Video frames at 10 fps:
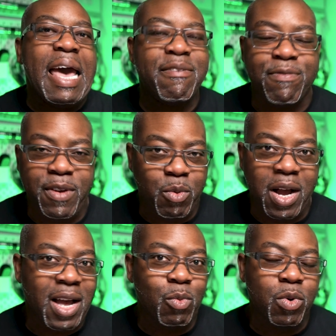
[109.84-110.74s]

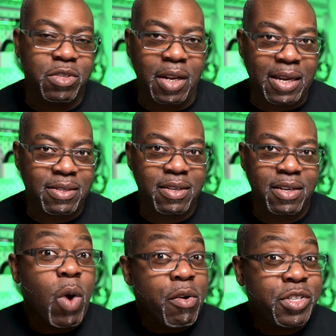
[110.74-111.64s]
everywhere was lit,
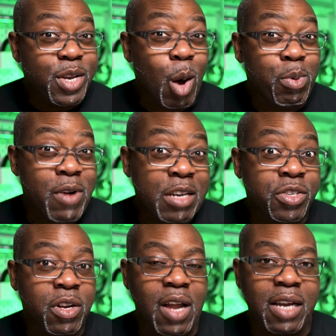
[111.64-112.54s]
whereas the
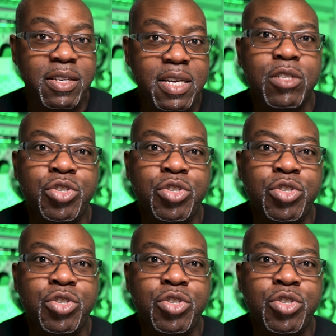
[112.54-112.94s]
operational lighting